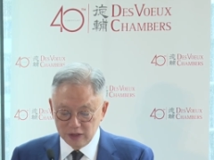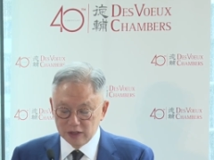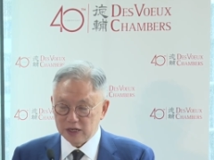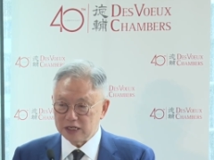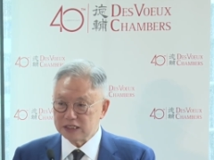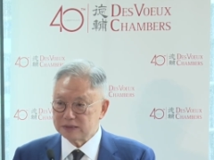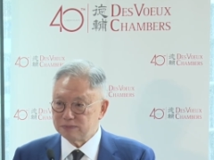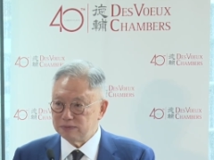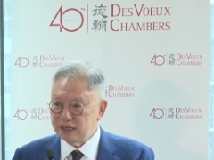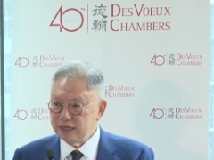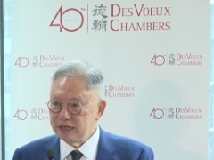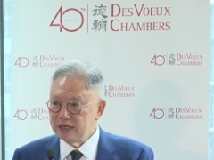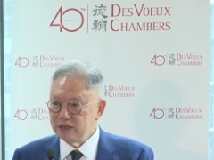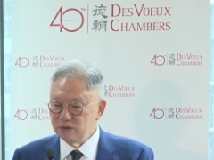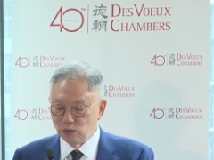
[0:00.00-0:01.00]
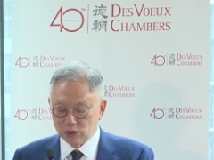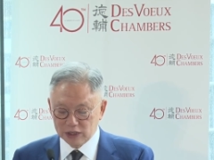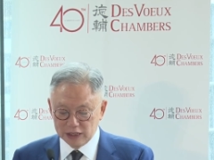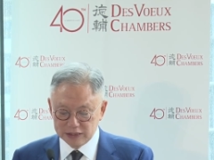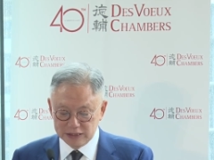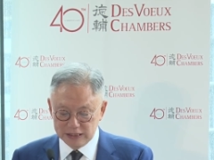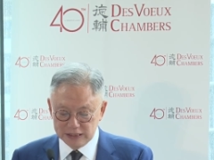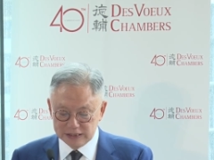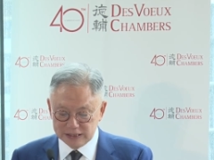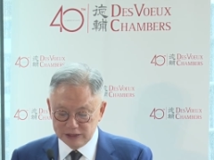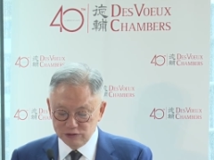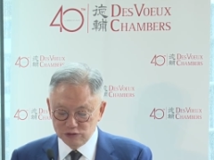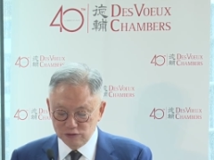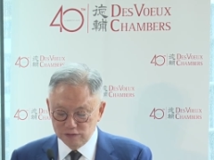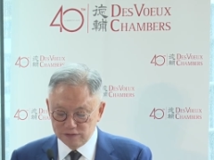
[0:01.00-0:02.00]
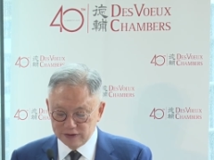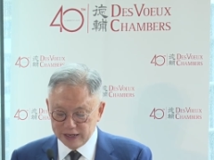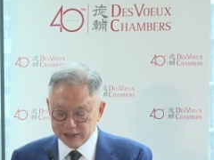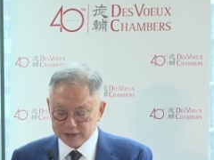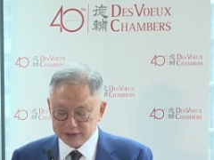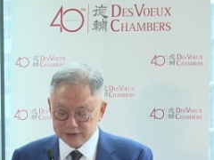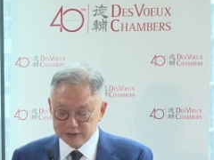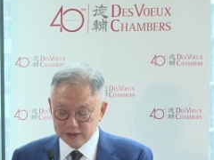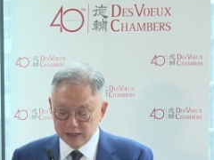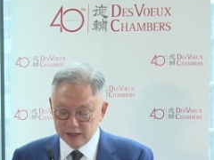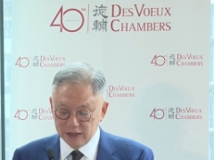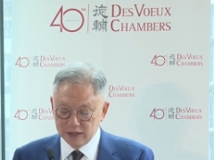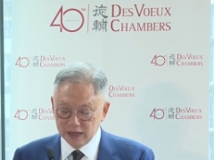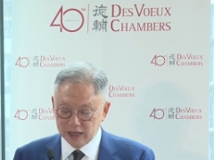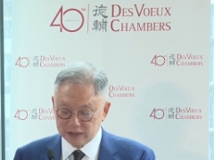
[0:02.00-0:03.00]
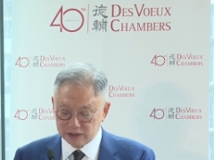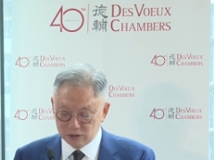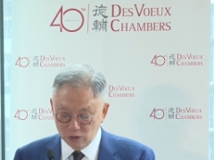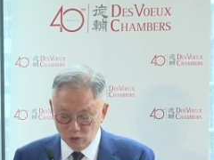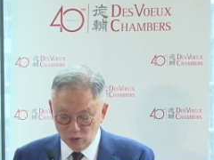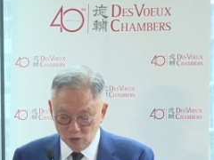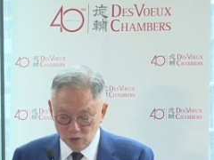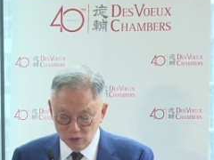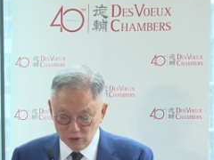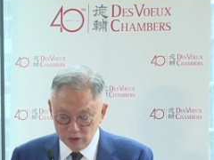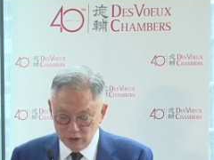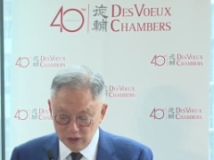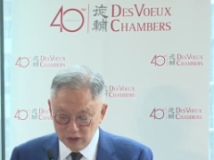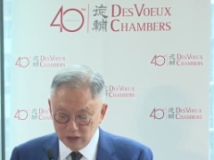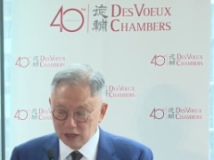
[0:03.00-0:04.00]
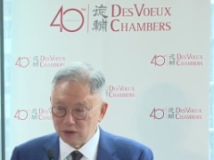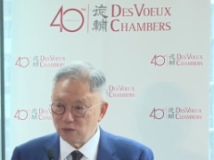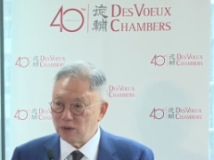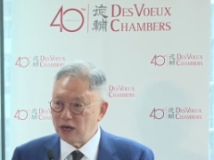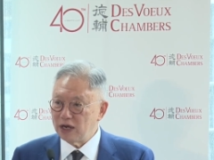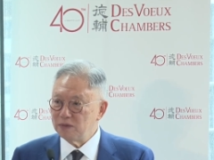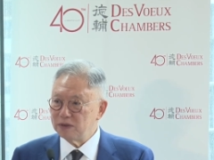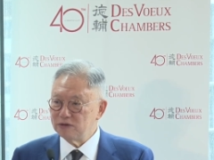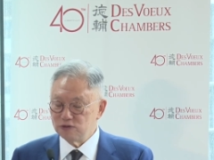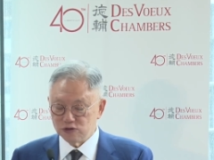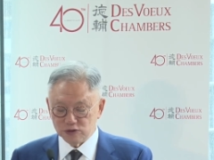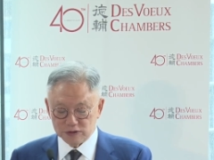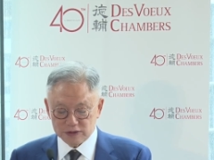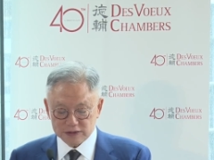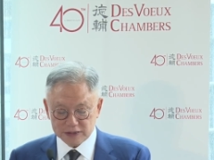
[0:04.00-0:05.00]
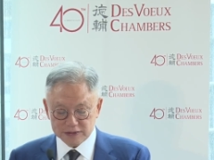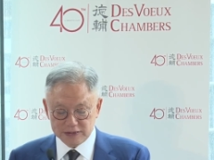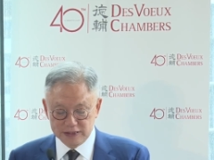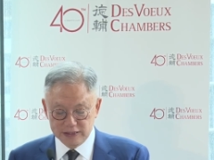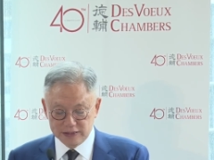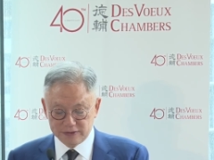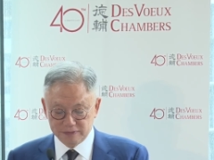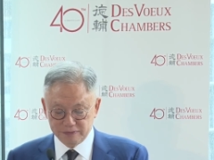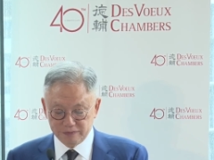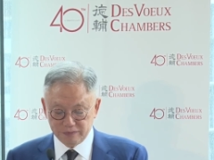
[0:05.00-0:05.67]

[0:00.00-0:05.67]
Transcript: explain what are the essential facts and the law and why one should succeed.